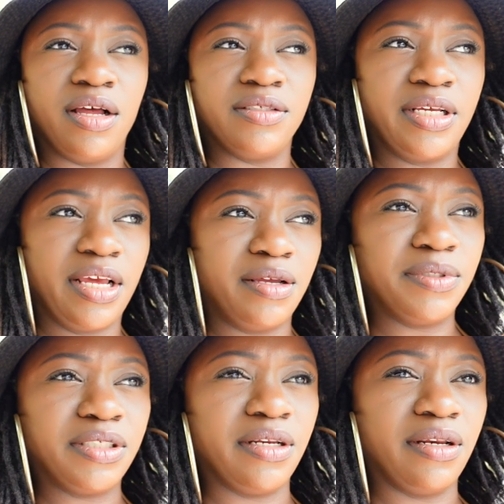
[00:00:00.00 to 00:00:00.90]

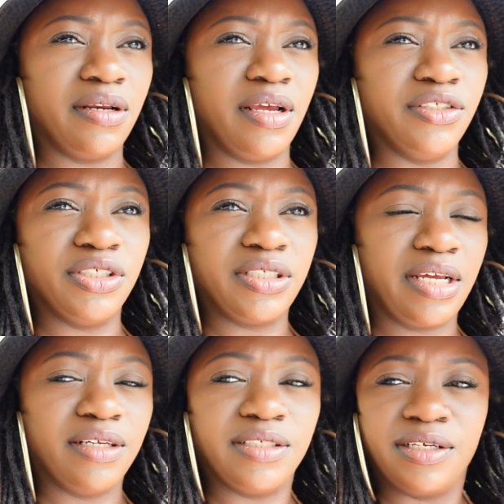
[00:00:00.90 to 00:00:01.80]
tapes and just
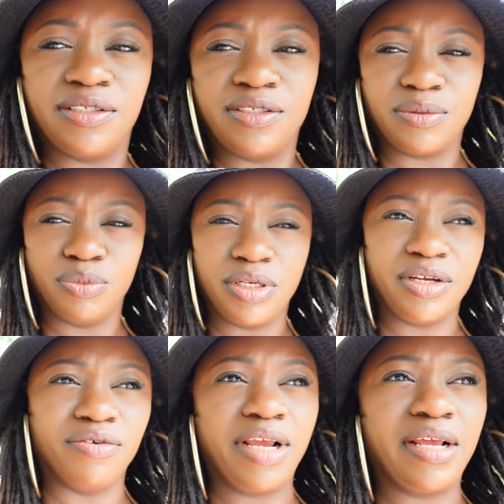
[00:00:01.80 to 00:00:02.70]
like listening to some
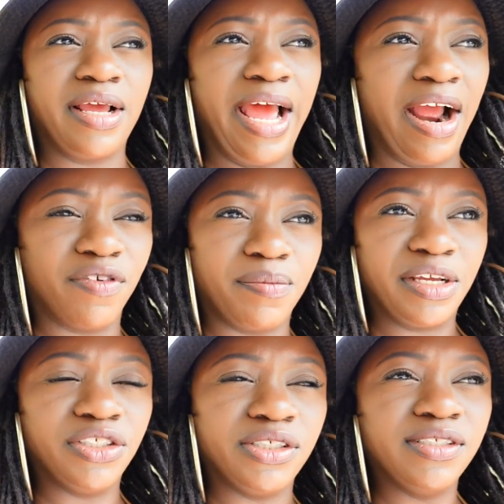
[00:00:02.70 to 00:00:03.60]
really great
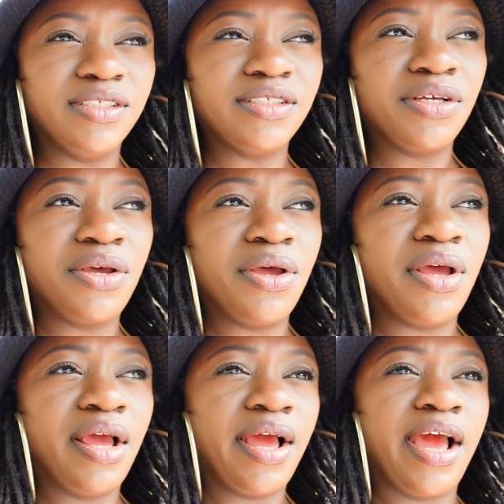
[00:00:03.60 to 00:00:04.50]
affirmations.
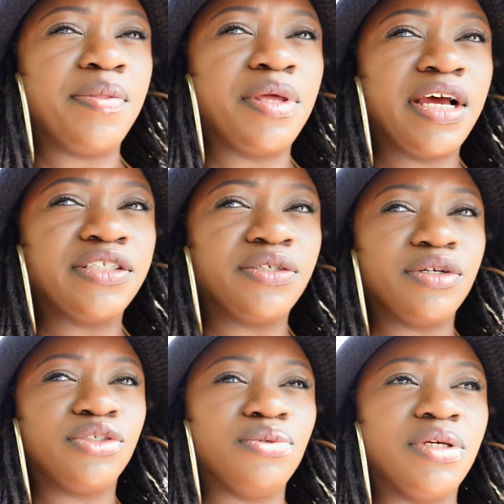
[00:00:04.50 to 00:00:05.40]
And then I
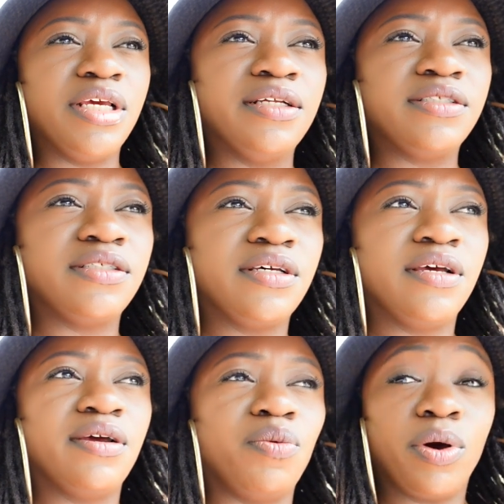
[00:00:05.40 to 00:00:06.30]
started to get
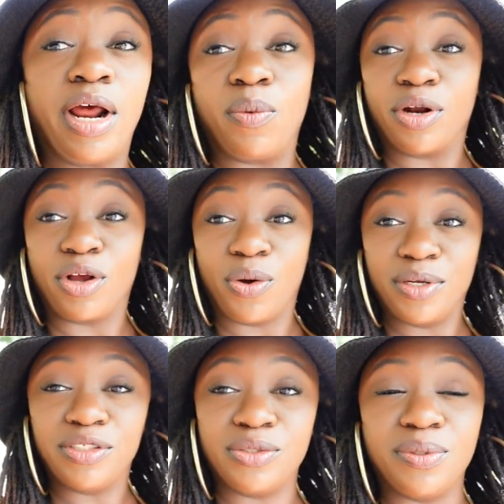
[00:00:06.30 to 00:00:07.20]
what I want to go
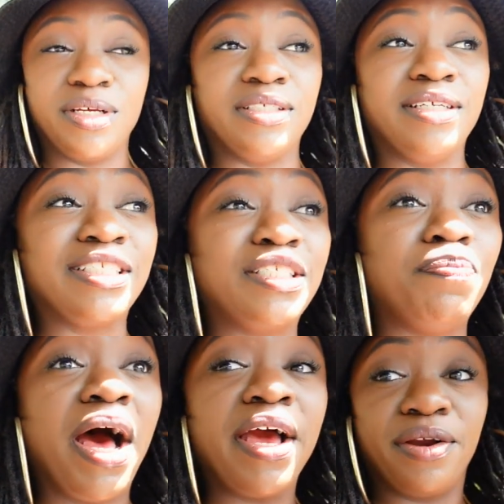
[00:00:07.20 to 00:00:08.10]
into is
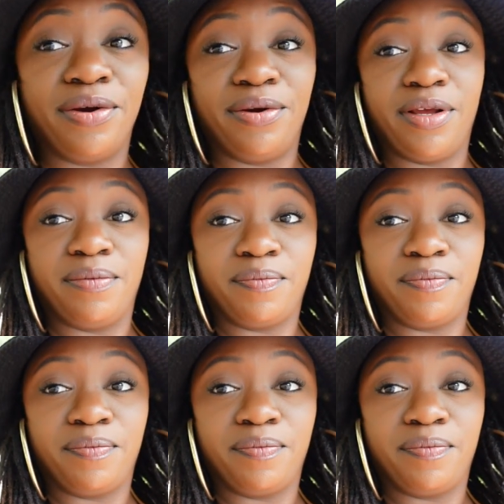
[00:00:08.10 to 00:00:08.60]
inspired